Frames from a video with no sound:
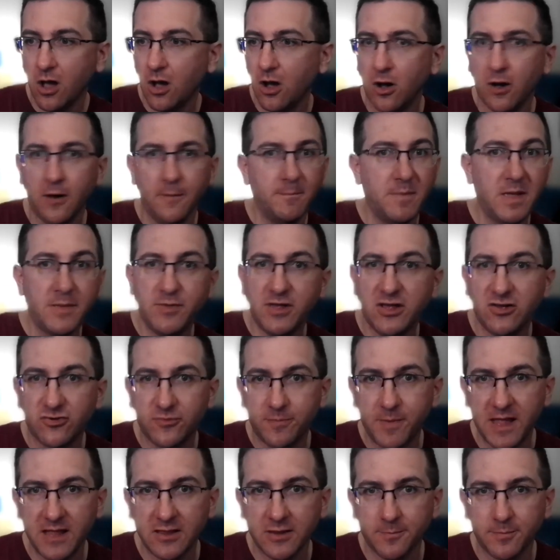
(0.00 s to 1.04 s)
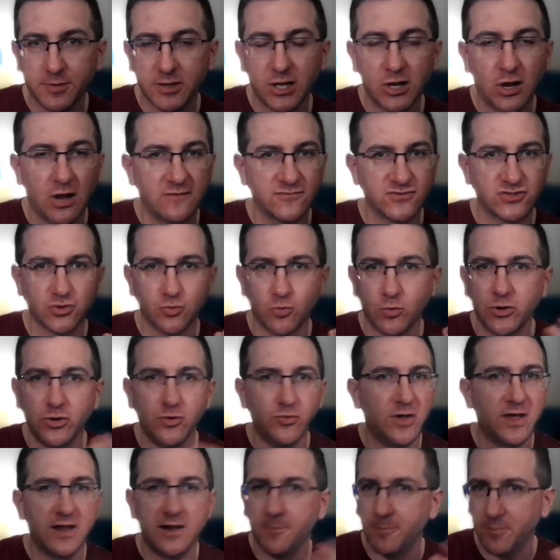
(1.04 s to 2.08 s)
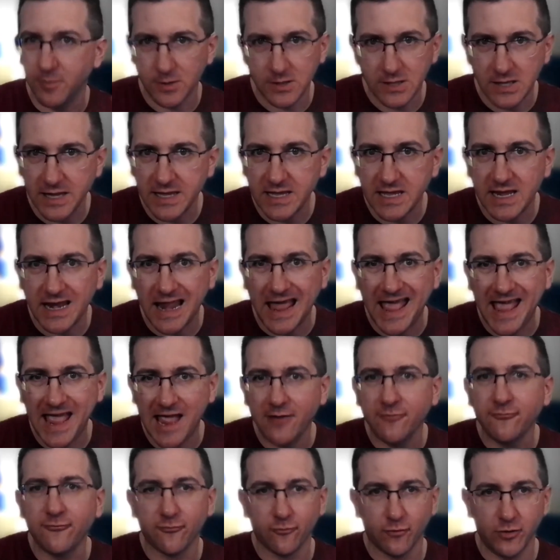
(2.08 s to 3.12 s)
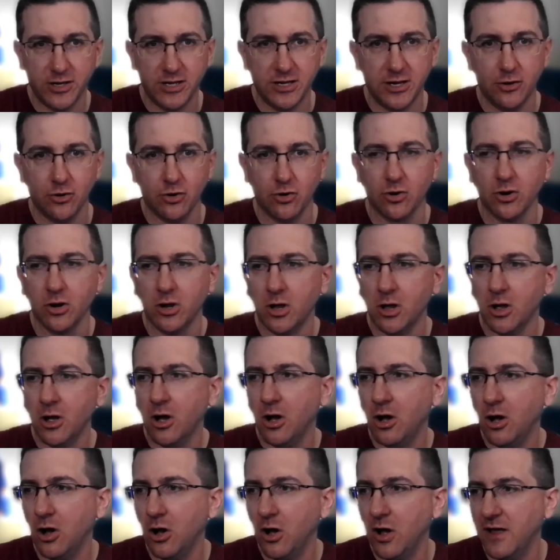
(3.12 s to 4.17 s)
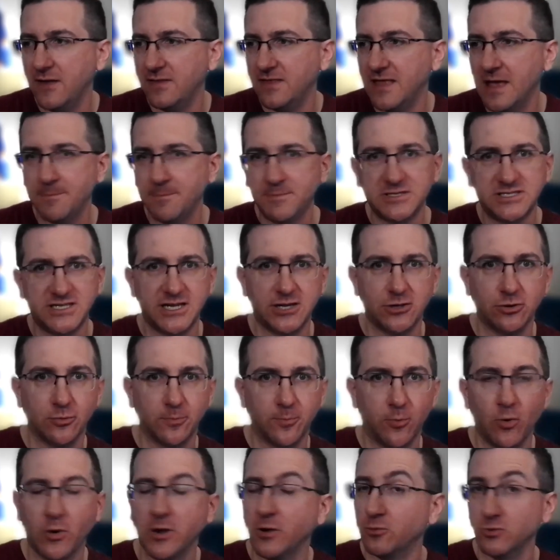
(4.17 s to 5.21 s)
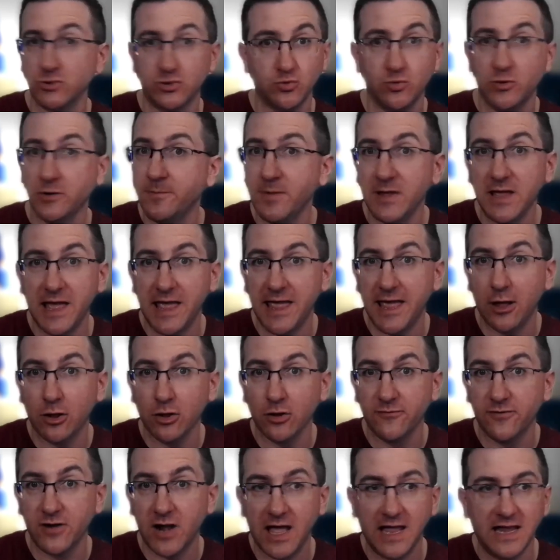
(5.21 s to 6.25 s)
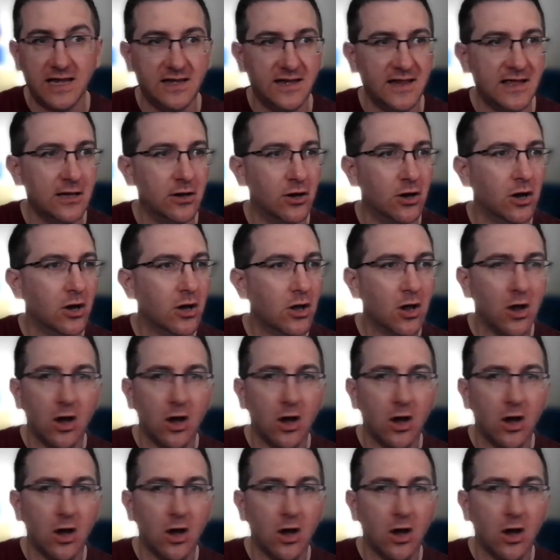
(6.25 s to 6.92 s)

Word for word: Uh, maybe expand the playoffs to where you get a play in every year uh, at that particular point, which would be a hell of an idea.